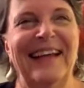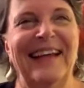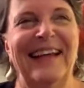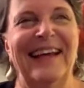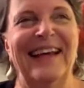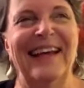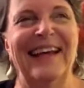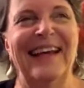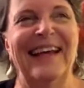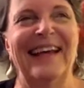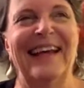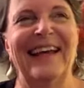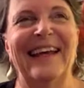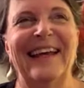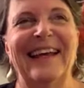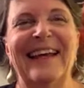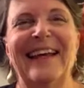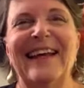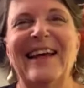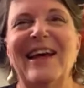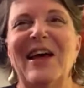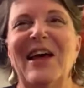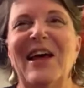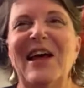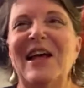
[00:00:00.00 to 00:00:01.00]

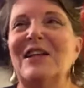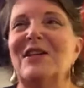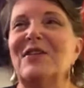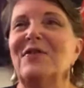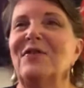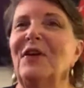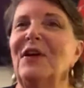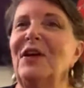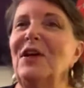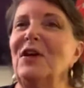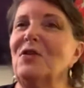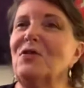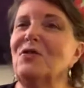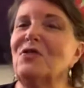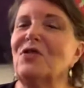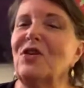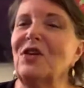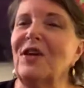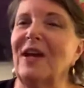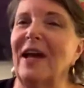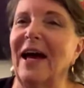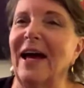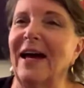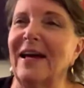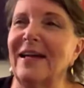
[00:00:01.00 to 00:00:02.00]
it's funny you should
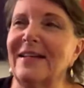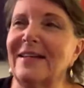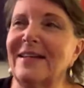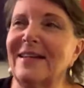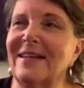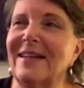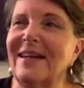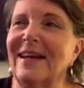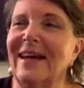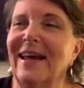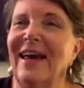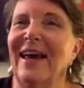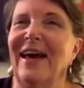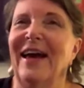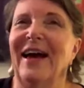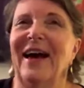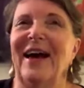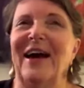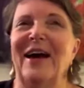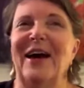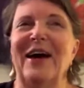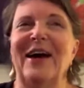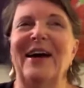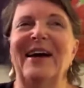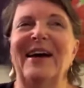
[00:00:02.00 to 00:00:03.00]
ask.
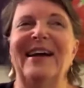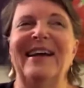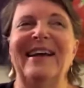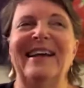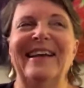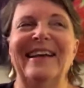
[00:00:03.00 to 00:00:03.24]
Uh,